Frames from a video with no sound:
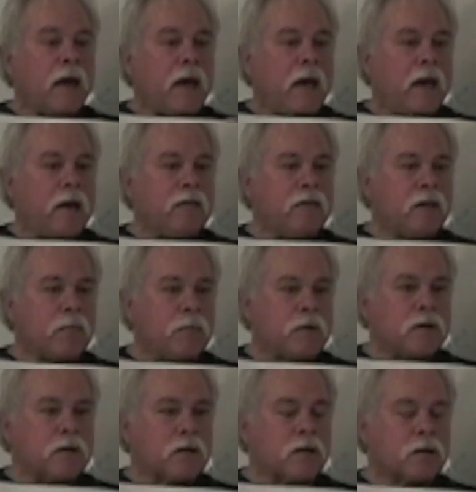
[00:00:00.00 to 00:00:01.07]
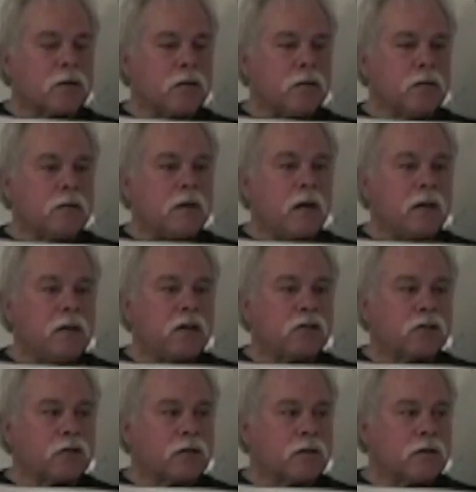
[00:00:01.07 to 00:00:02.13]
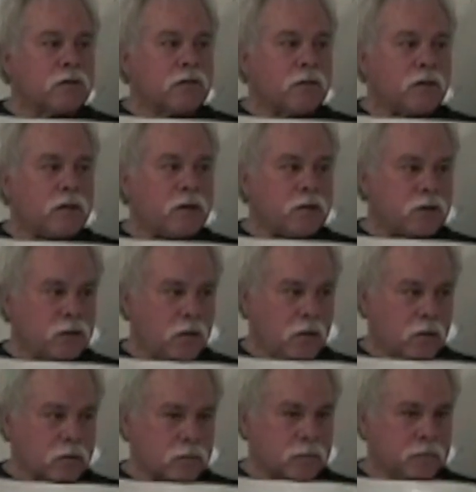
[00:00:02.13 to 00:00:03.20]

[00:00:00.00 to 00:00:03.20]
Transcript: And they build a cocoon and they turn into the adult,